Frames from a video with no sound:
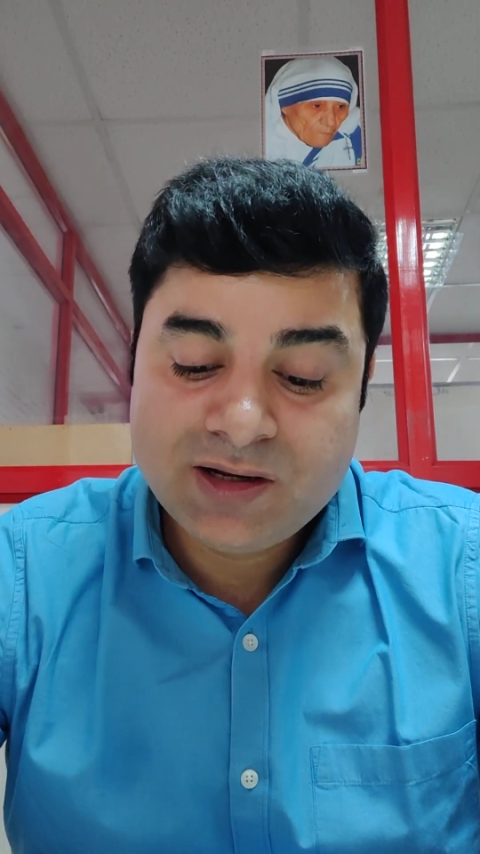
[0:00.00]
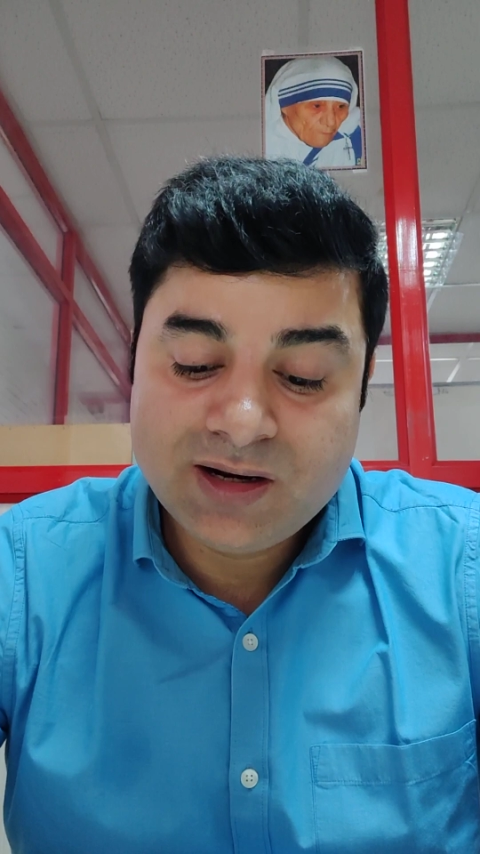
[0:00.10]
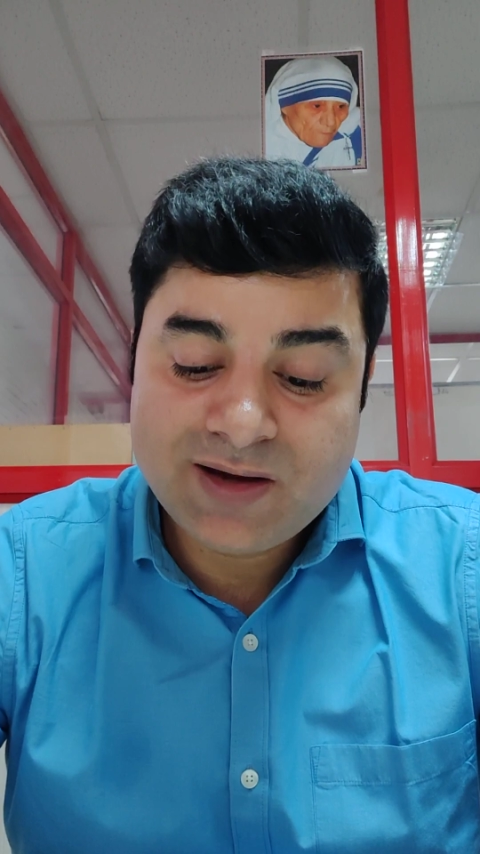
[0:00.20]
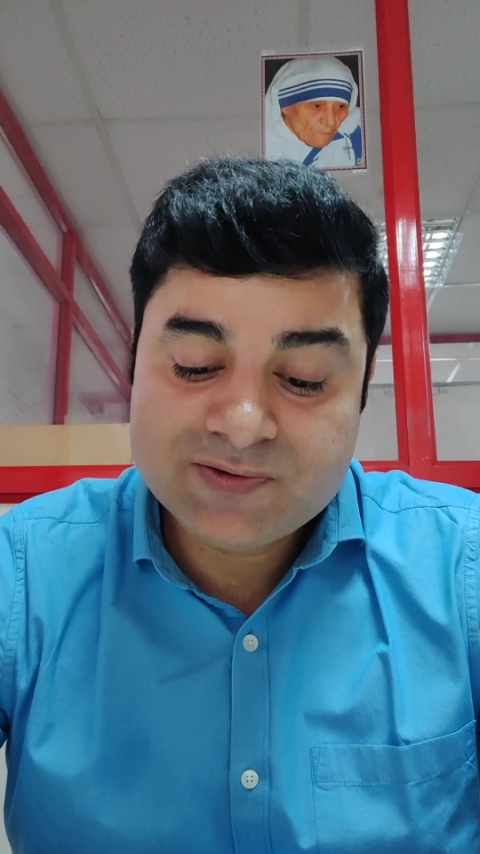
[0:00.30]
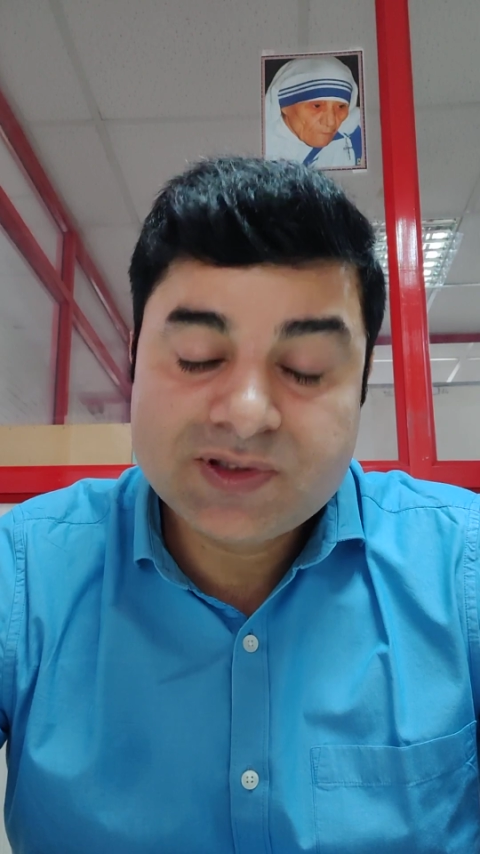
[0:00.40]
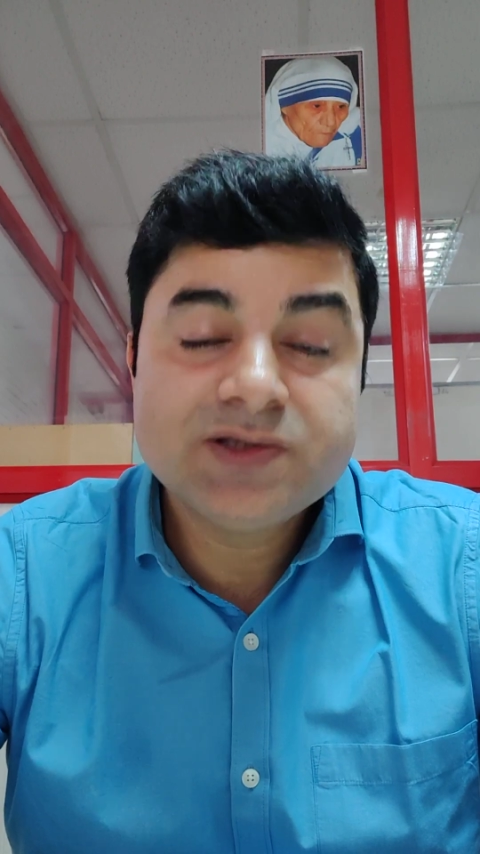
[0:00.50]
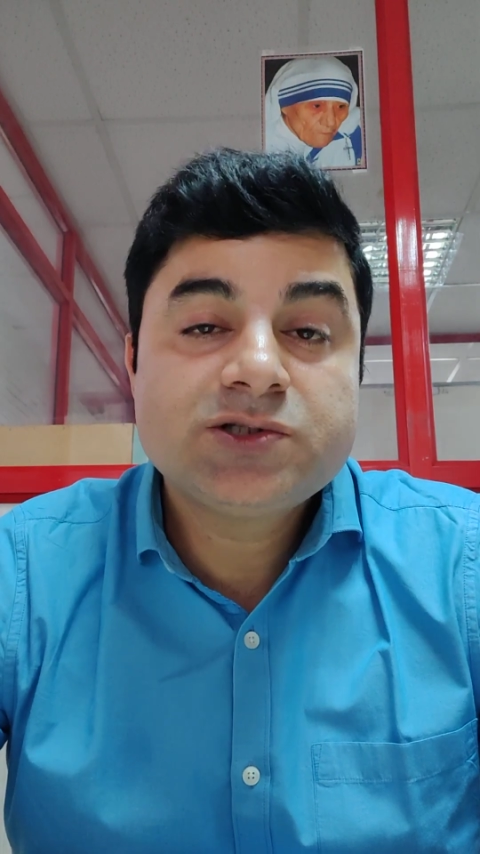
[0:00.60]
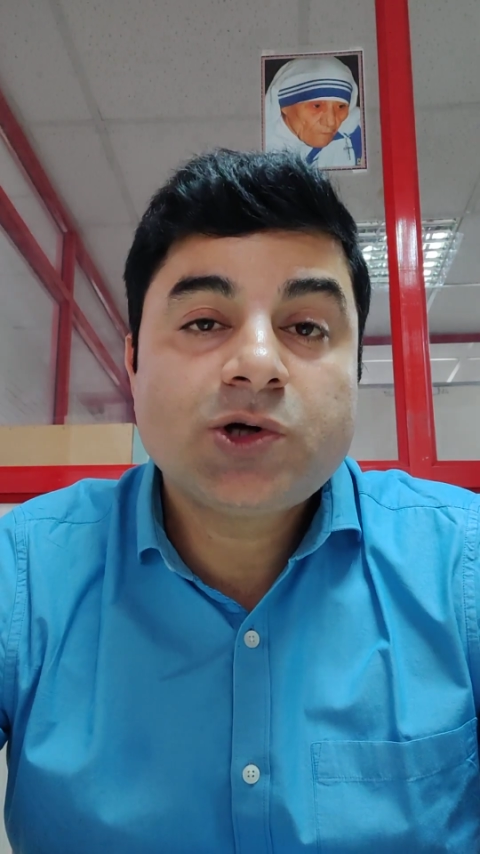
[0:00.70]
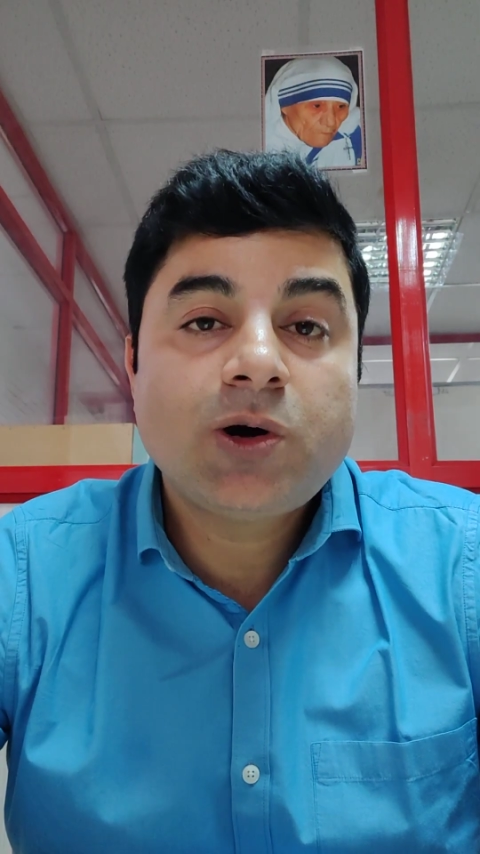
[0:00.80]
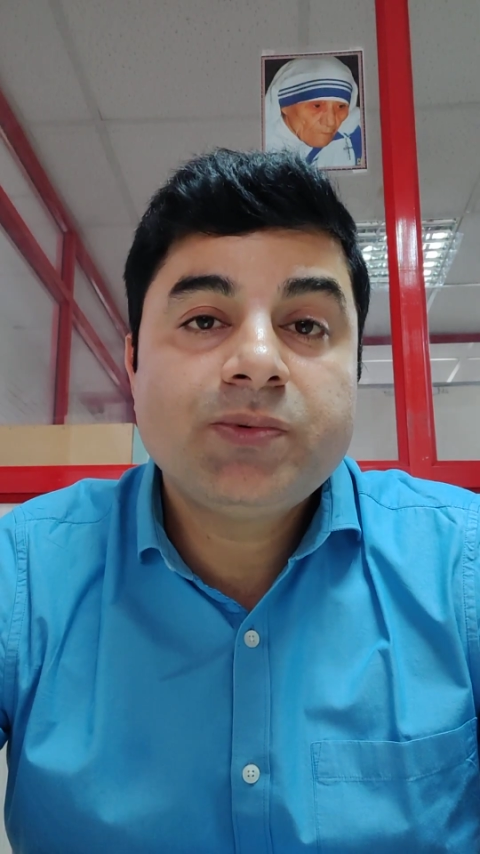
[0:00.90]
life science
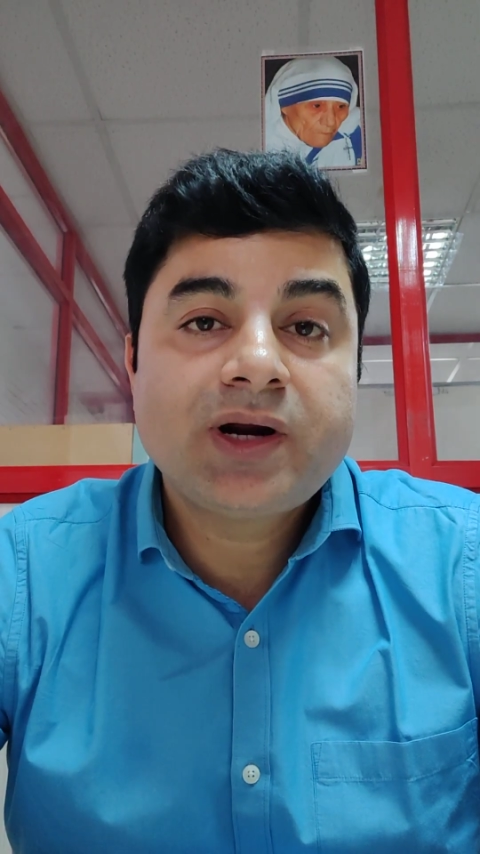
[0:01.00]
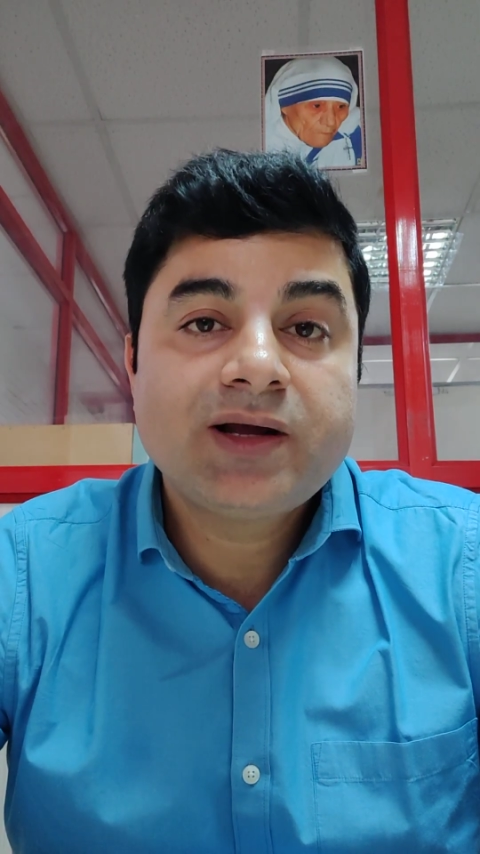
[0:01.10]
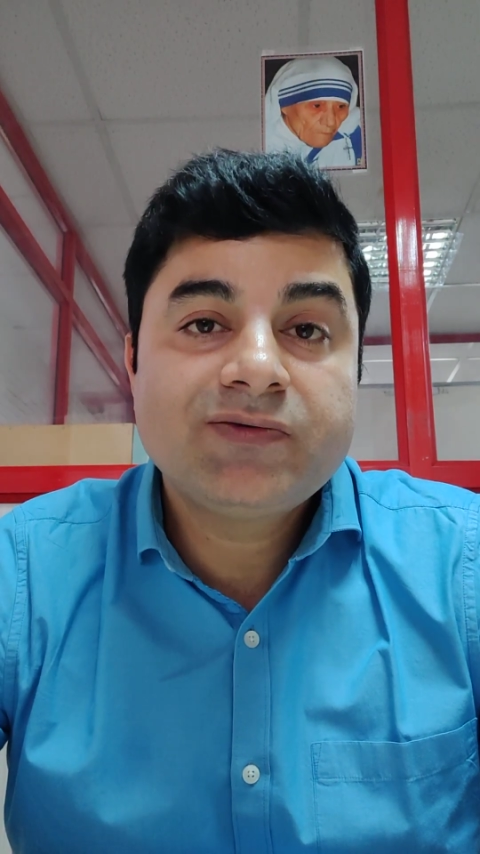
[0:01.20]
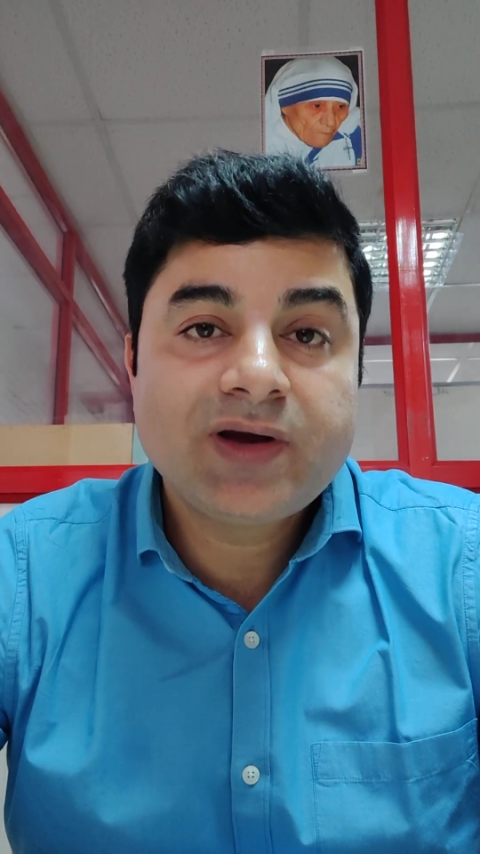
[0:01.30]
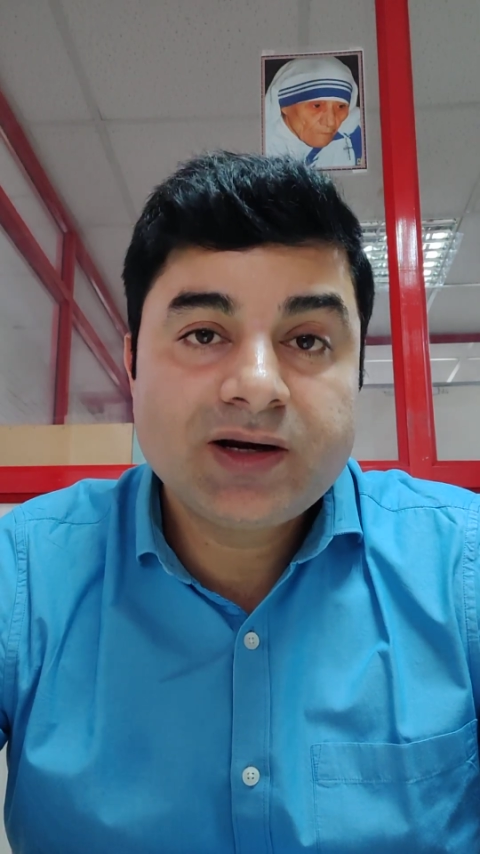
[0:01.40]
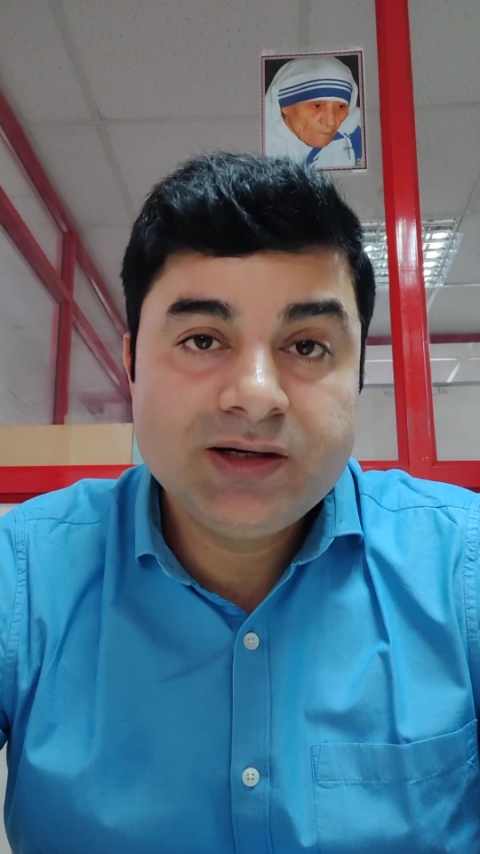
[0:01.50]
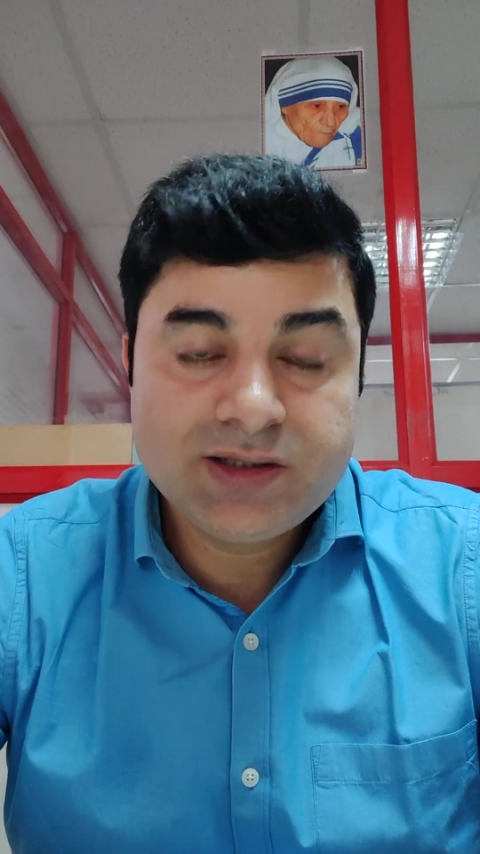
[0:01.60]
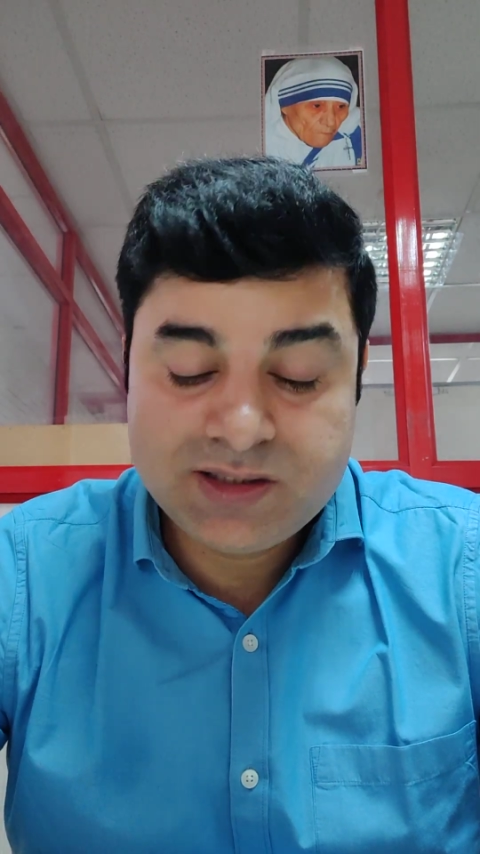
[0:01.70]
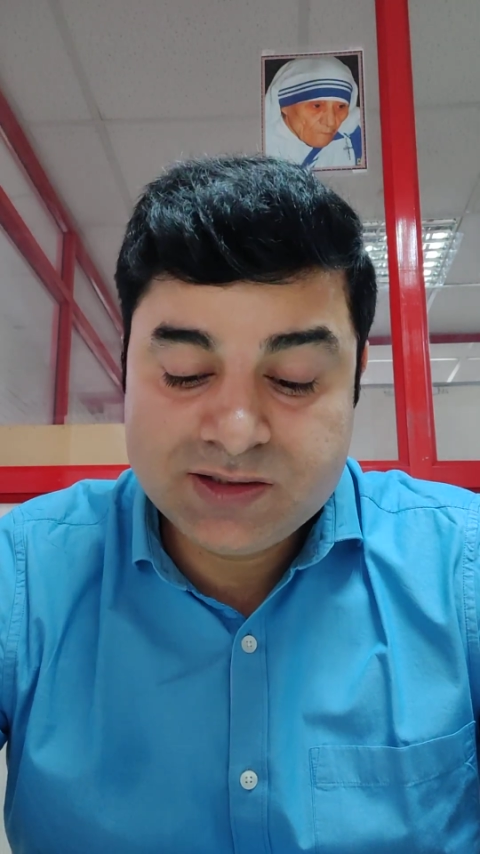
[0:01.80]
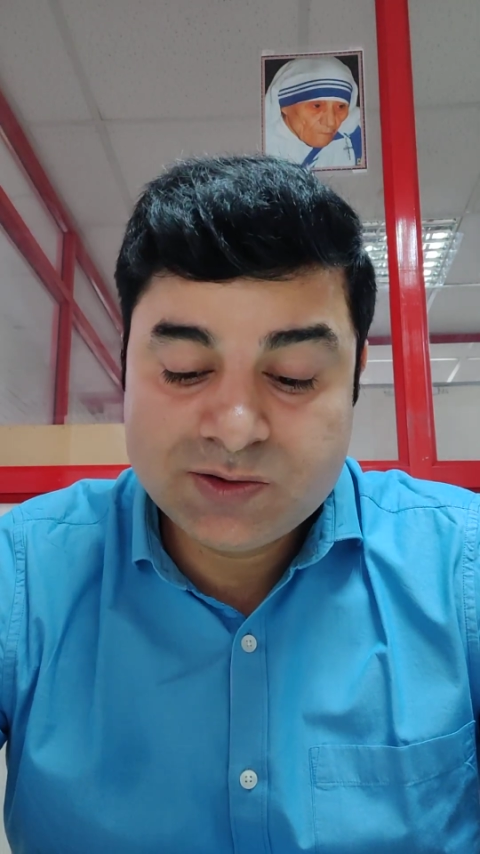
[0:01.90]
top rank
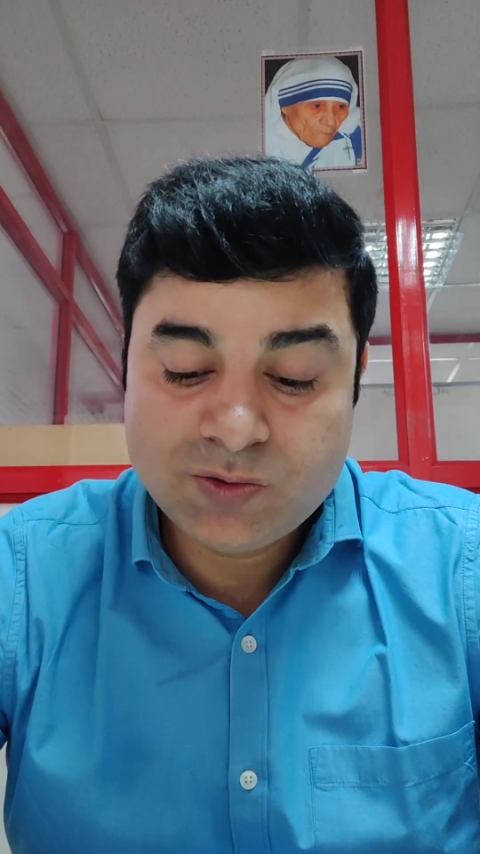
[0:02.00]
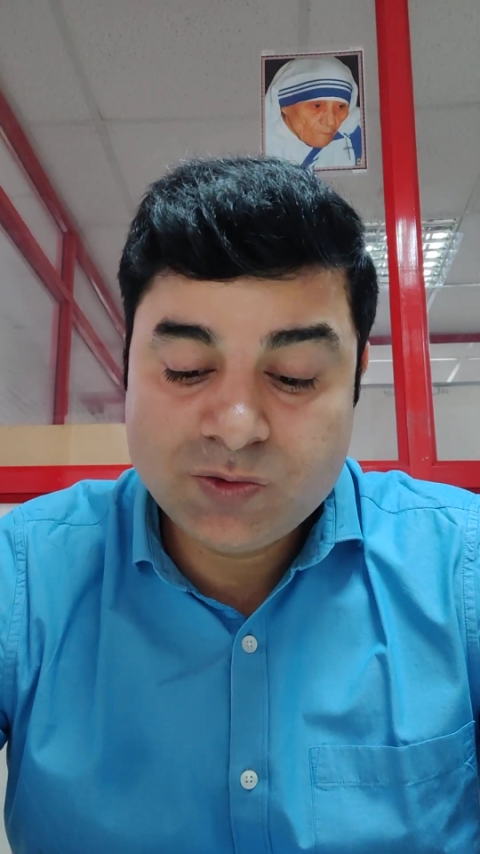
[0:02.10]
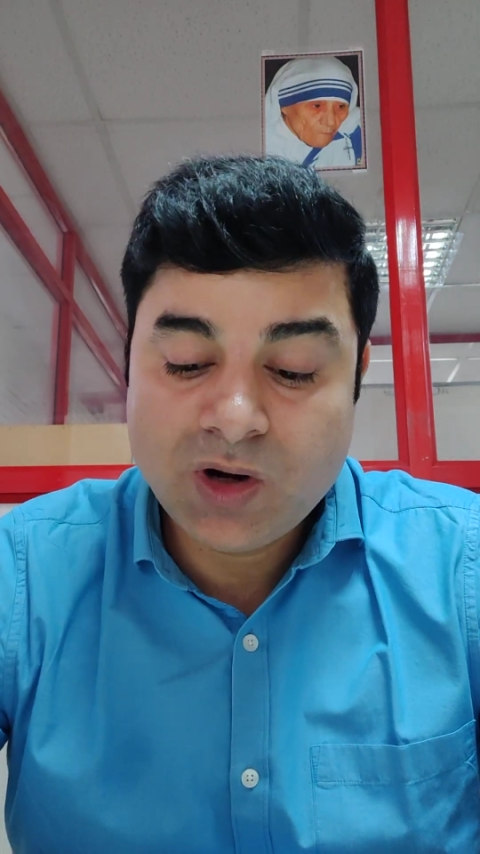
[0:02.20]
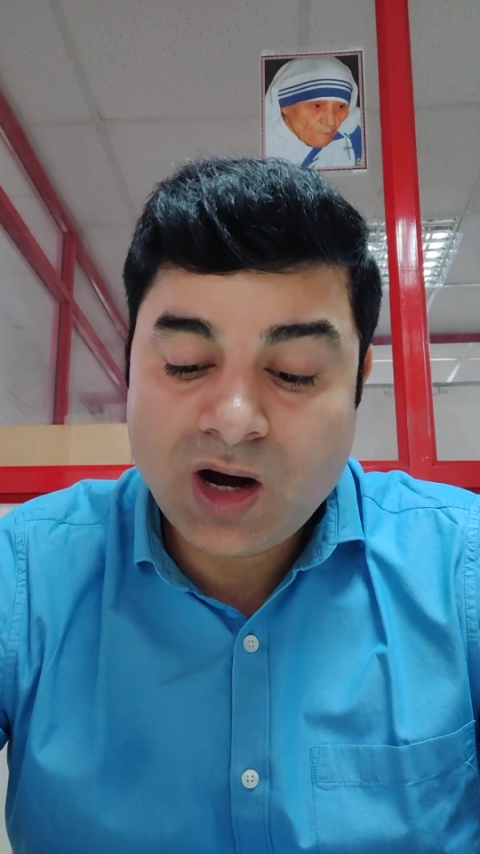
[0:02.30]
faculties who